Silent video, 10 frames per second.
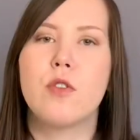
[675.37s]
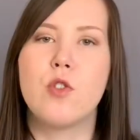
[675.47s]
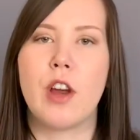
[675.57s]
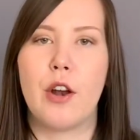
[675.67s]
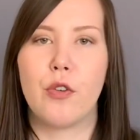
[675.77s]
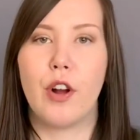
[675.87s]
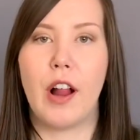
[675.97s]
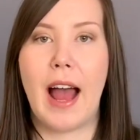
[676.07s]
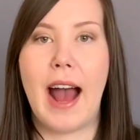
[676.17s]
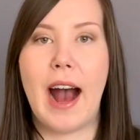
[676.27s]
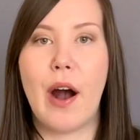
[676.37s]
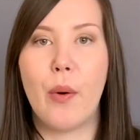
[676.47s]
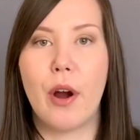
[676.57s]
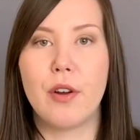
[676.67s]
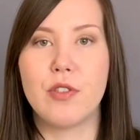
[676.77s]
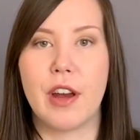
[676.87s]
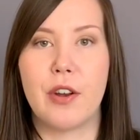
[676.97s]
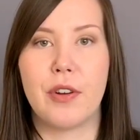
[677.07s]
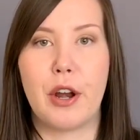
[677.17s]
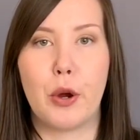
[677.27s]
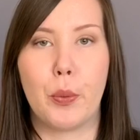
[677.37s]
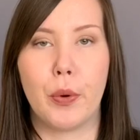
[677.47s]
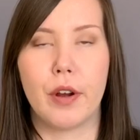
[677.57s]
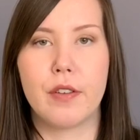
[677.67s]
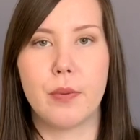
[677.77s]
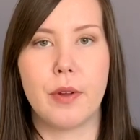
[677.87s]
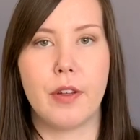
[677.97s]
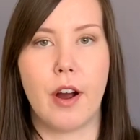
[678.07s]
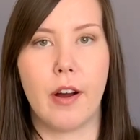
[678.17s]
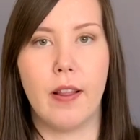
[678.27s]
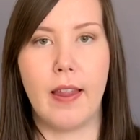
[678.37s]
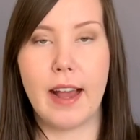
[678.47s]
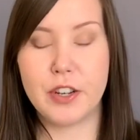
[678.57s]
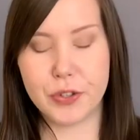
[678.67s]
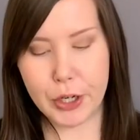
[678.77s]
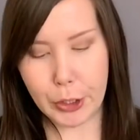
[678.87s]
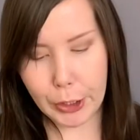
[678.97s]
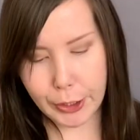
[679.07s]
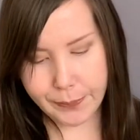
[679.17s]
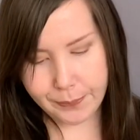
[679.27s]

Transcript: general how our generator works with our electrical.